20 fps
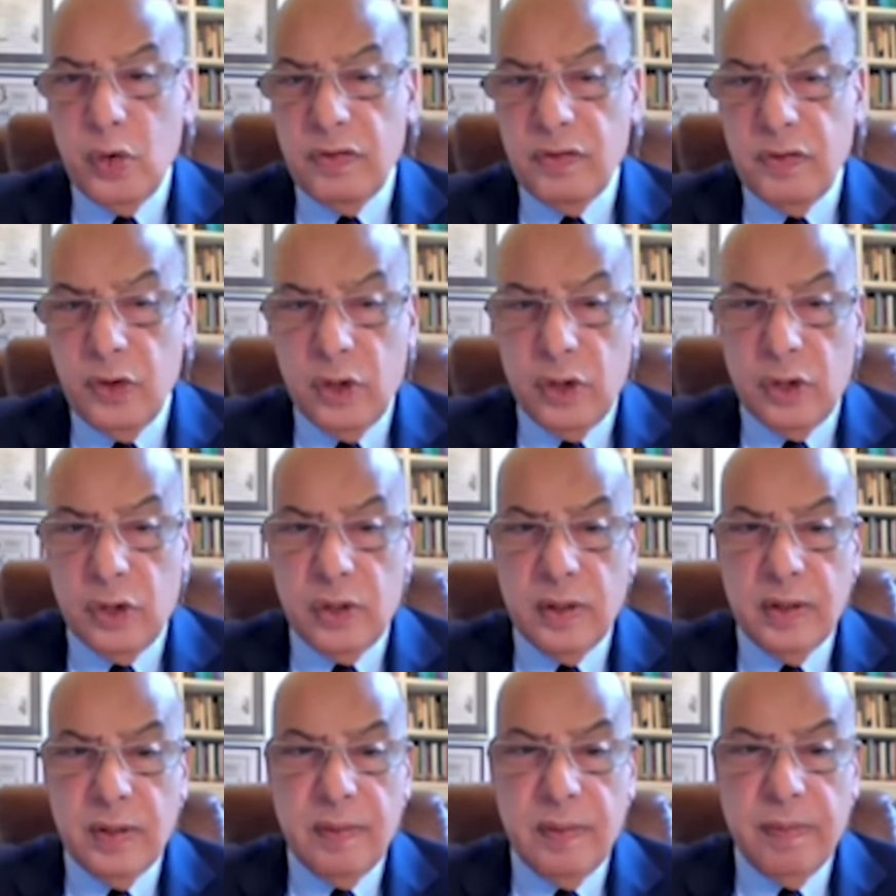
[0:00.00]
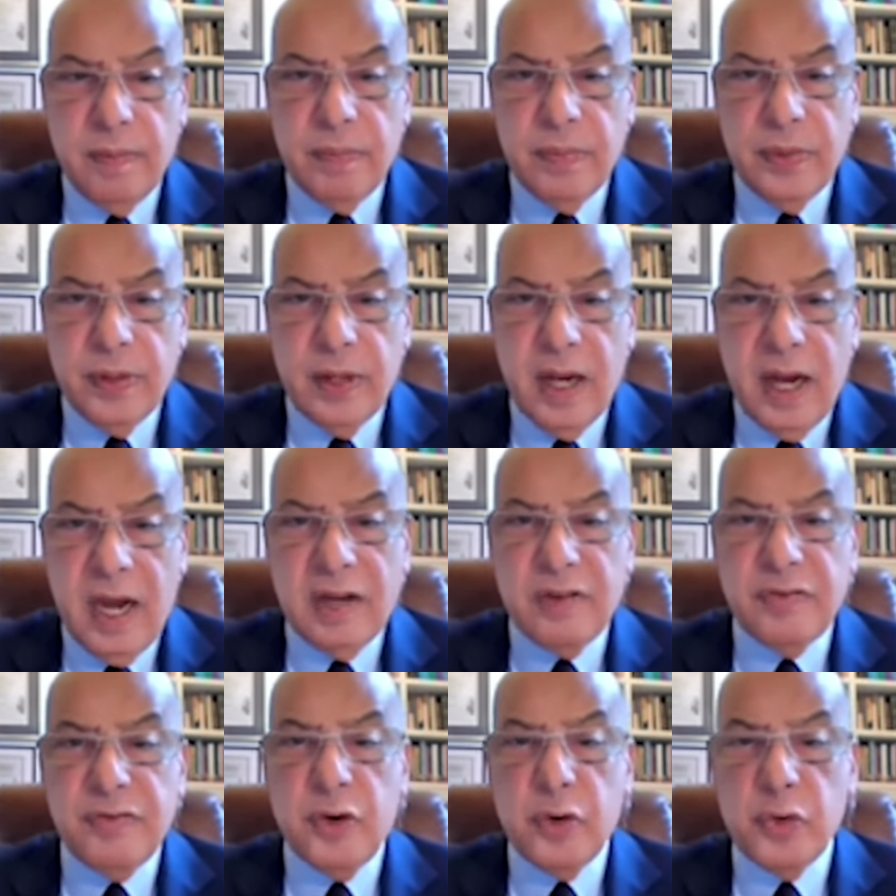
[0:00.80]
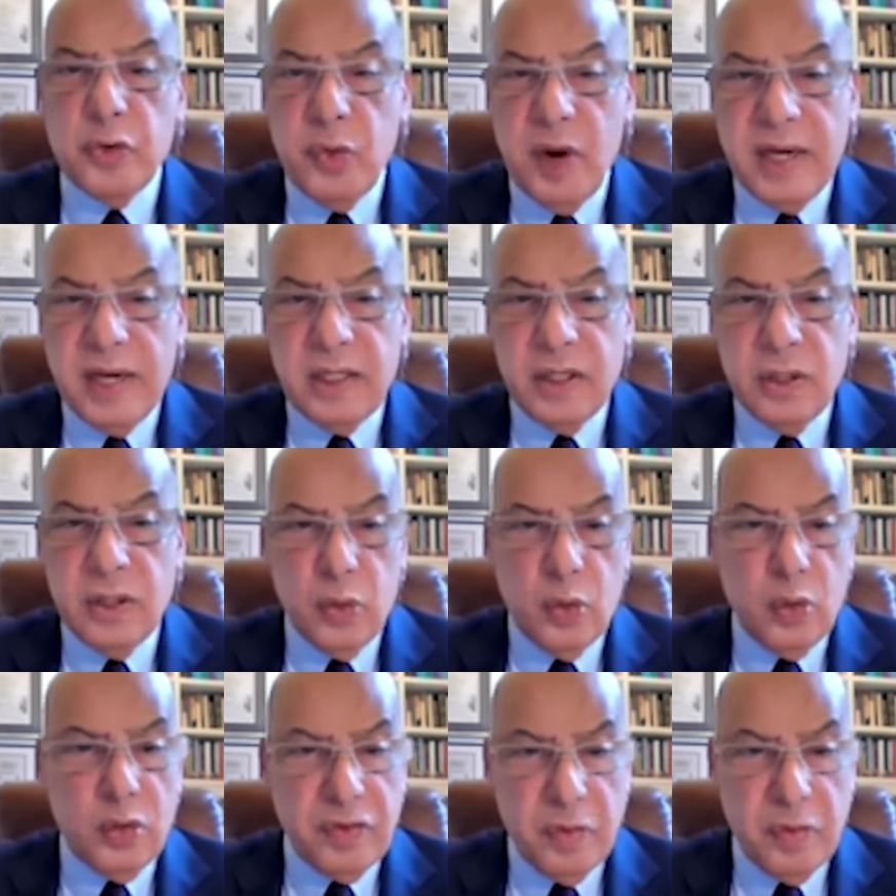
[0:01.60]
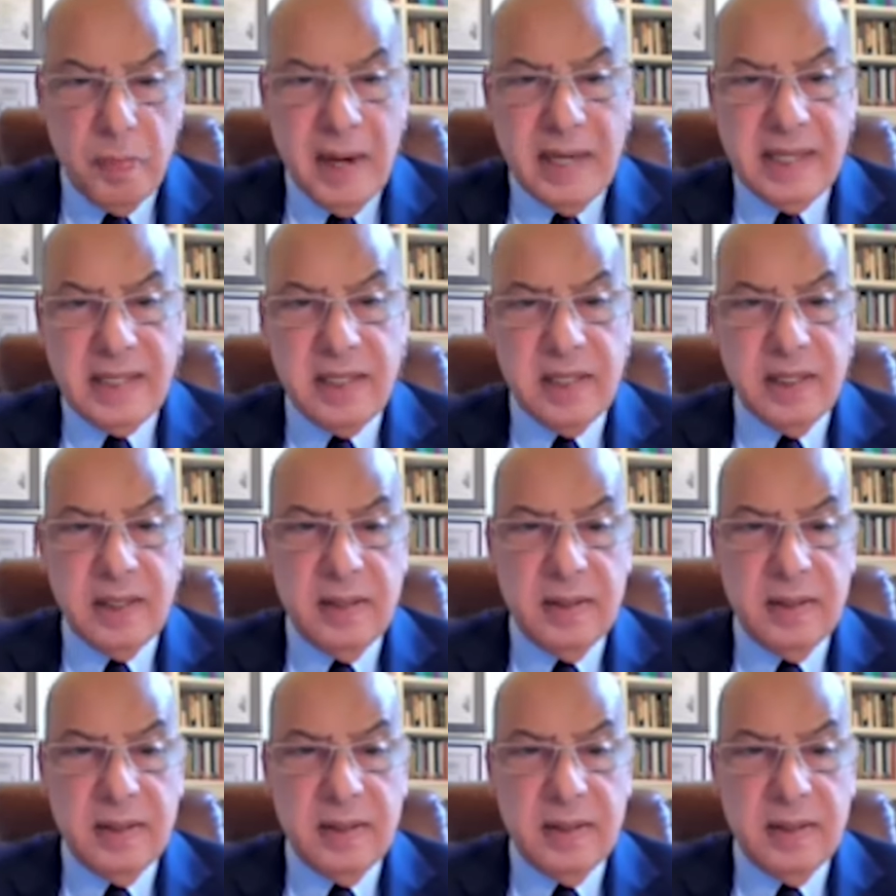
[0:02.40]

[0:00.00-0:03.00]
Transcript: of law, and for right over might.